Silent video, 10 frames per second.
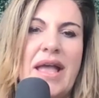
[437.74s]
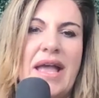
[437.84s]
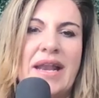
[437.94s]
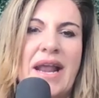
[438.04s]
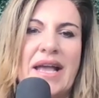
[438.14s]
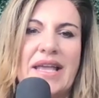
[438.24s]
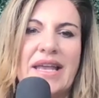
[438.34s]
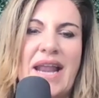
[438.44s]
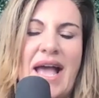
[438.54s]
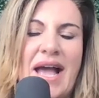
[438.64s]
And I
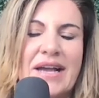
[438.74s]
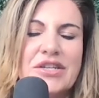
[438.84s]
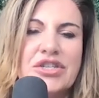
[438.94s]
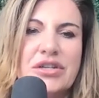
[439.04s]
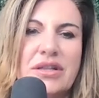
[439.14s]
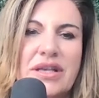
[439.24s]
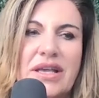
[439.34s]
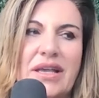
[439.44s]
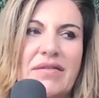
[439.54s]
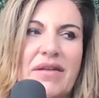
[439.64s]

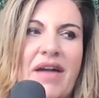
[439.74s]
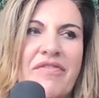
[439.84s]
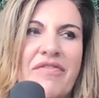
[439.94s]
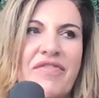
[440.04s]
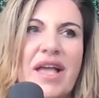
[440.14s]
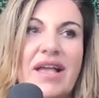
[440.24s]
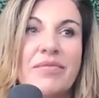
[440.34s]
feel like